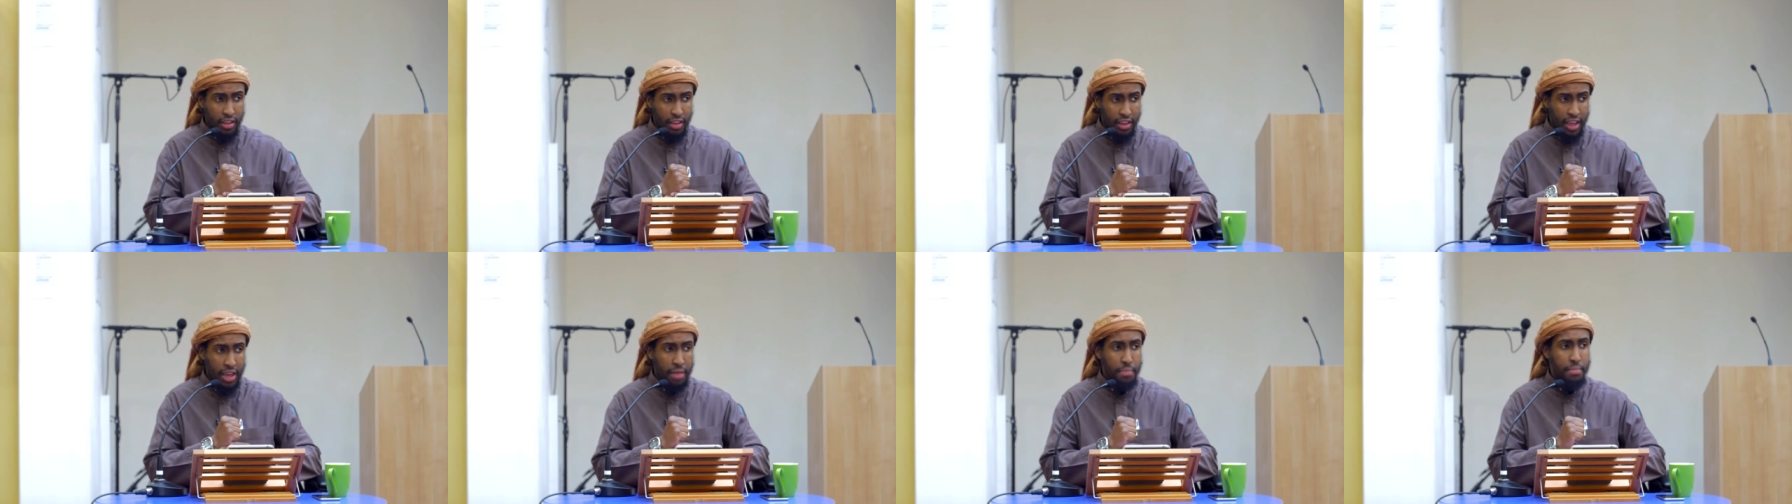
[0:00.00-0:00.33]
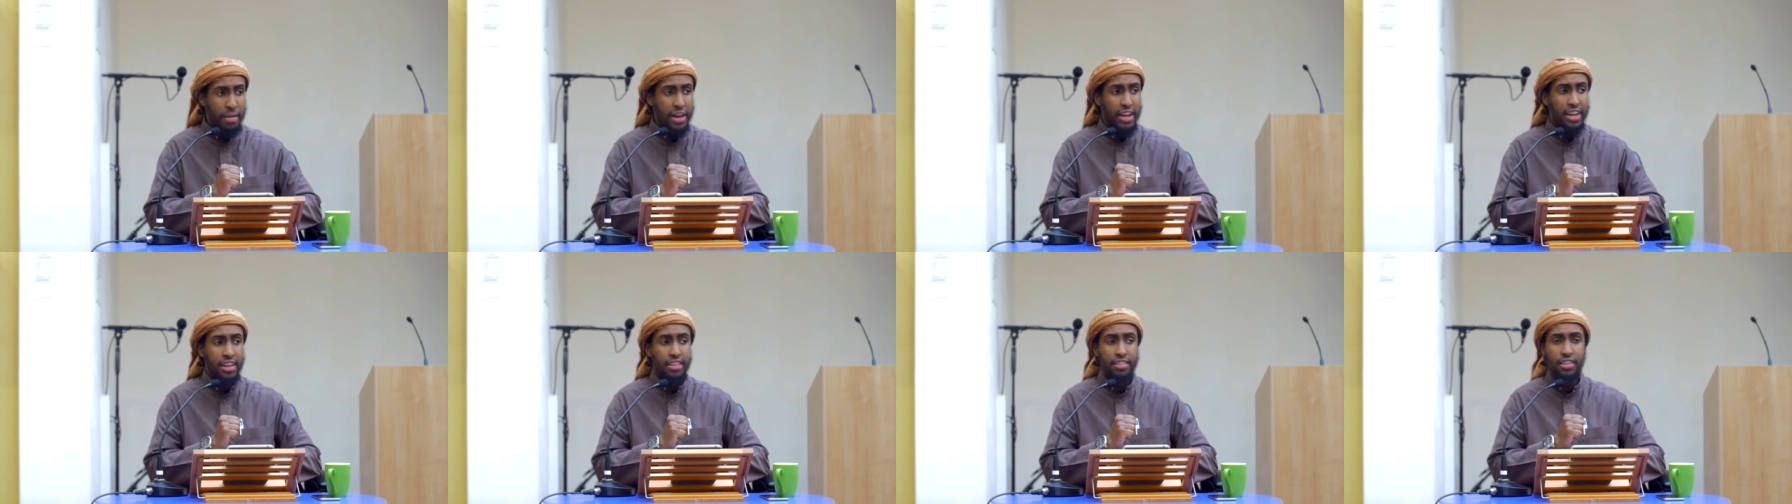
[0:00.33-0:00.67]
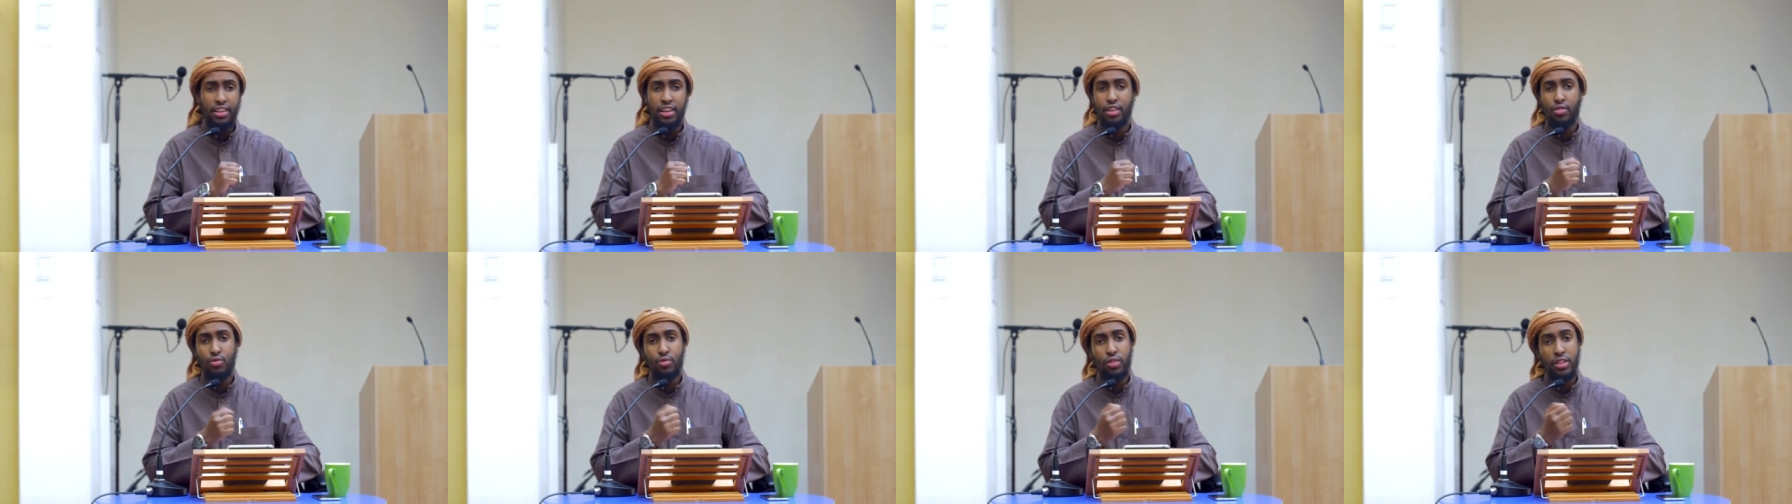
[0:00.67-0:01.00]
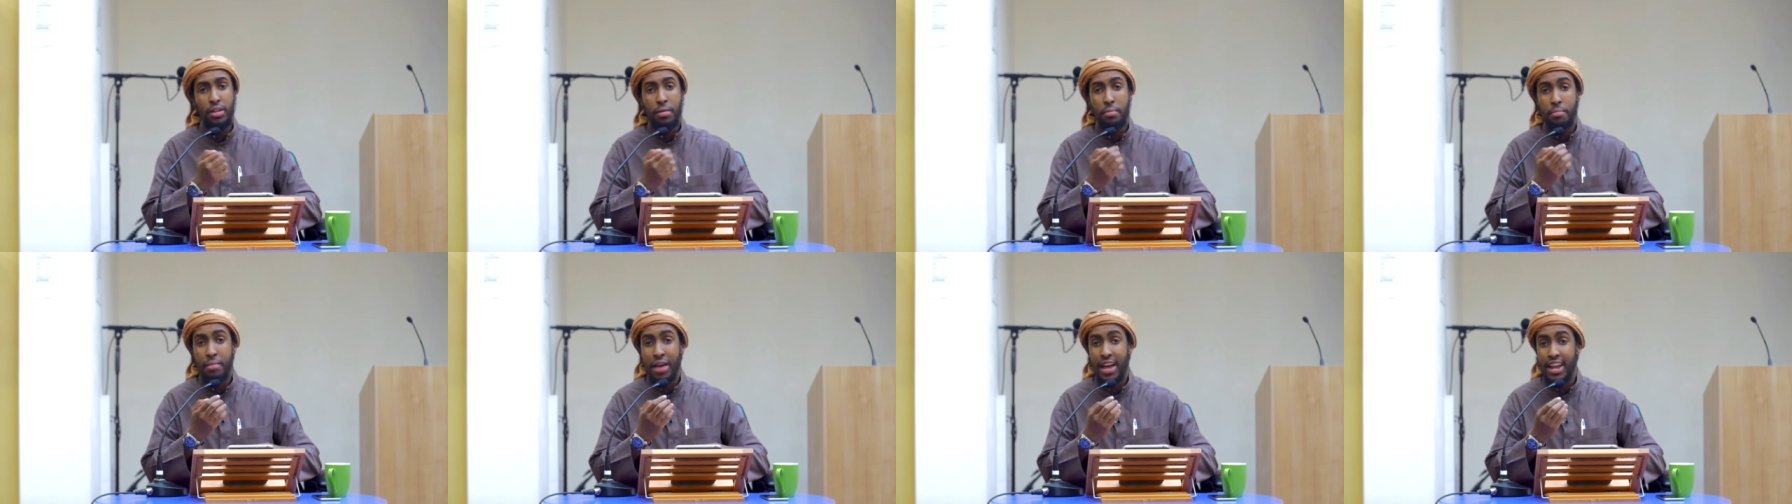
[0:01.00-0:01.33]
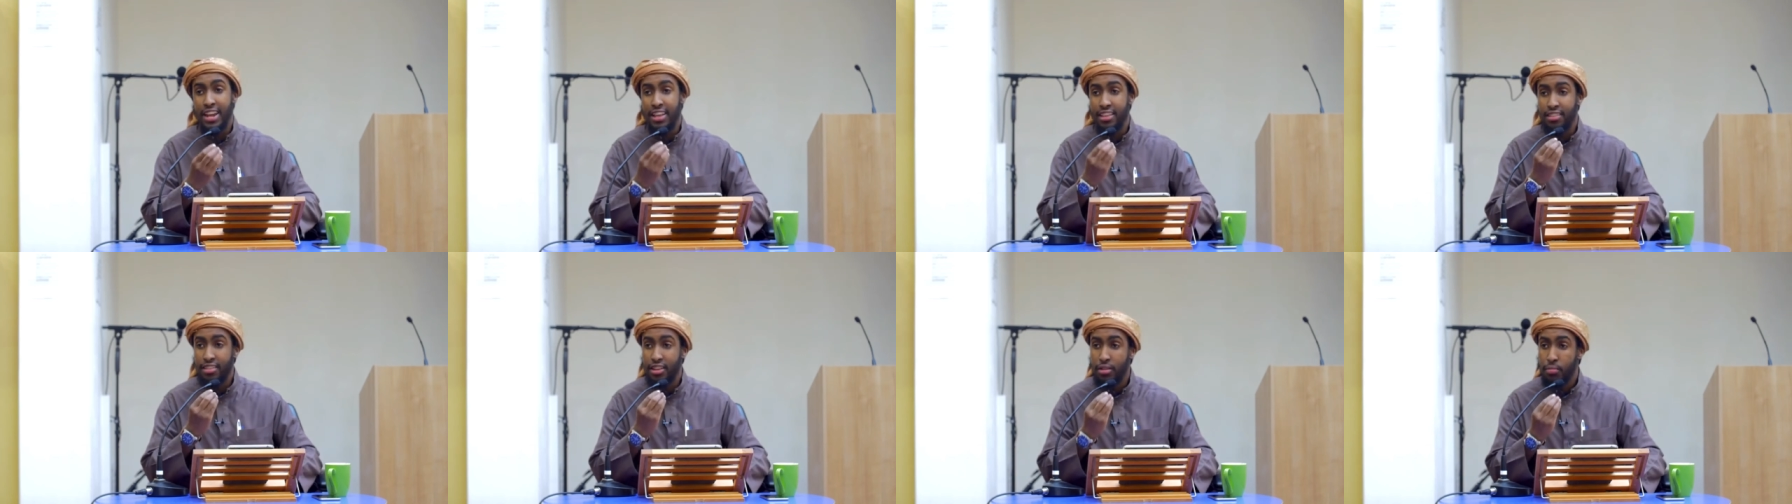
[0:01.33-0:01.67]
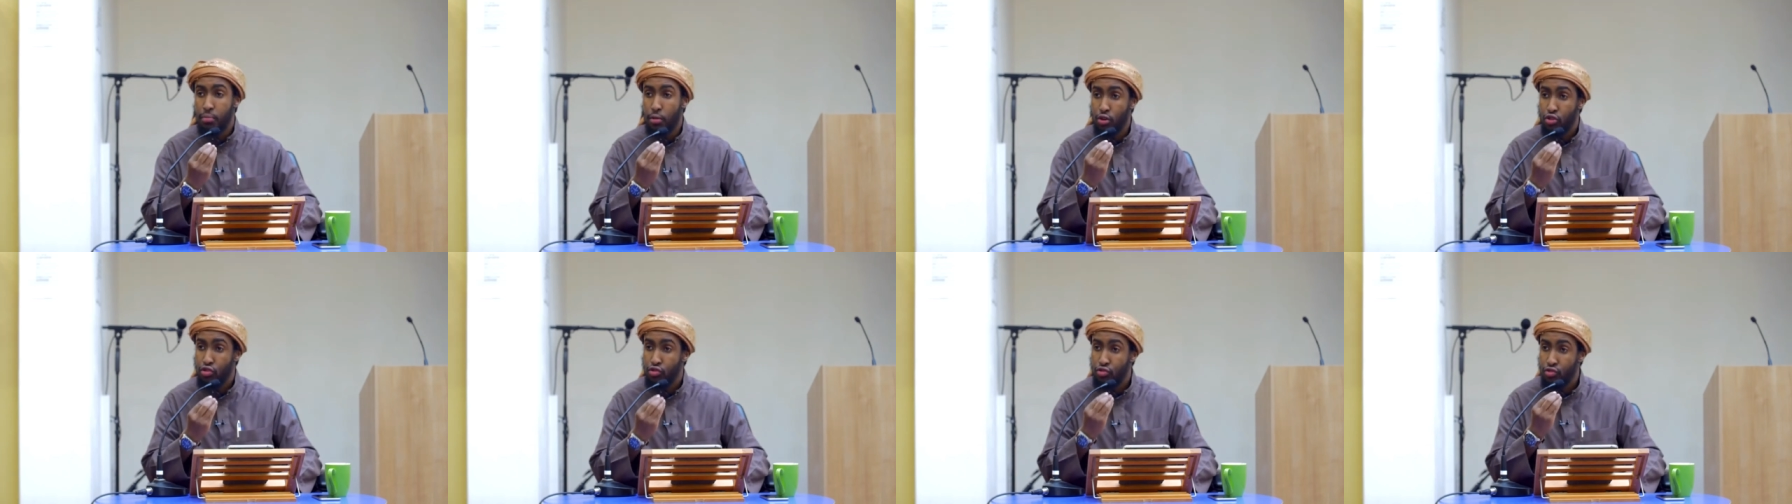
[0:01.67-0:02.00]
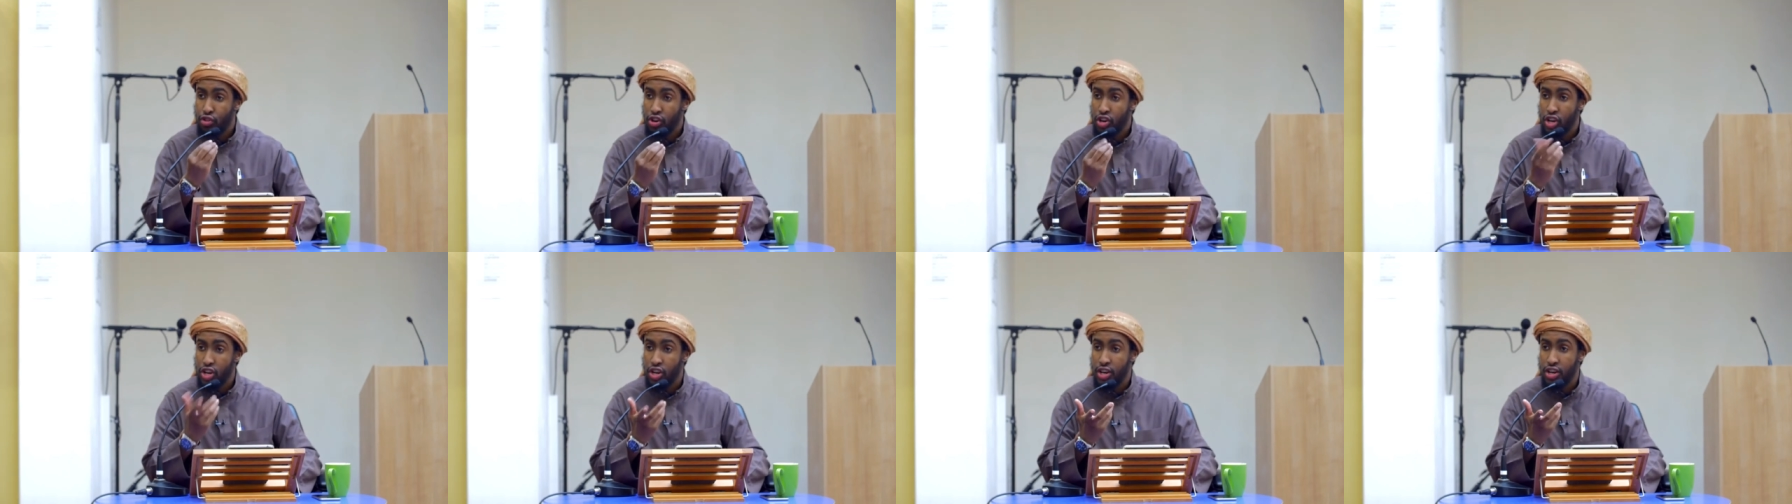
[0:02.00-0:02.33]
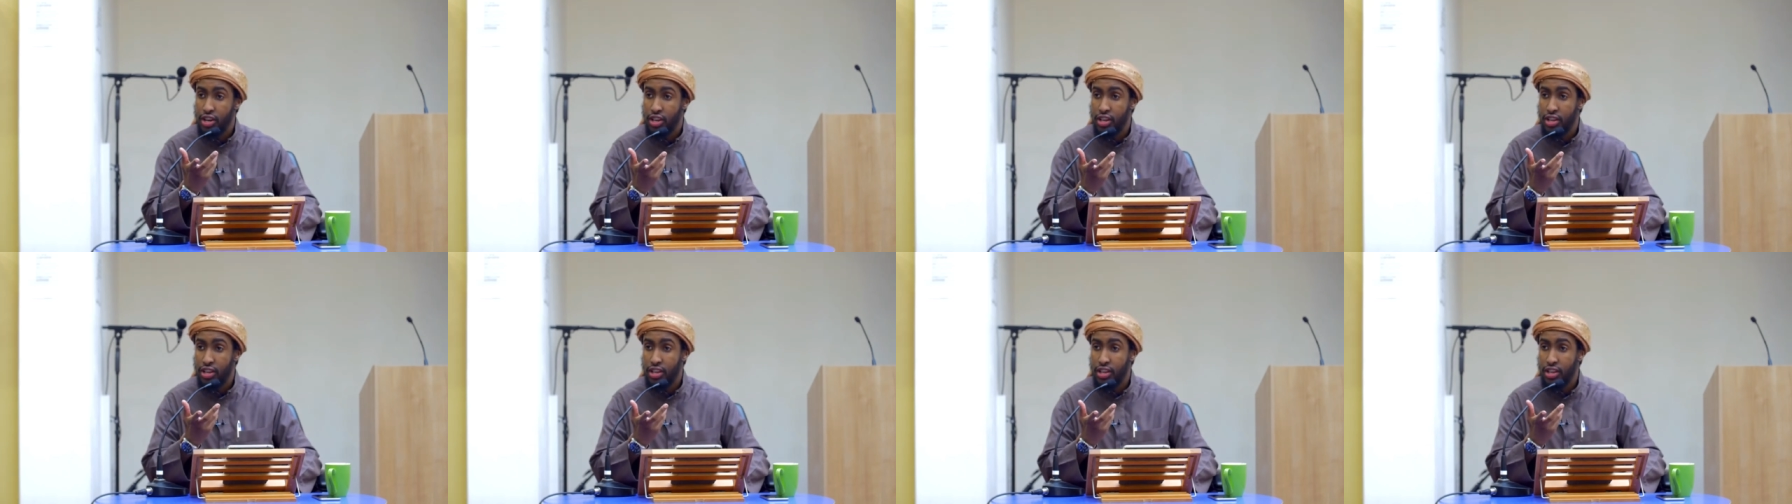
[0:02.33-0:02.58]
came back and said, Ya Rasul, the man is in prostration.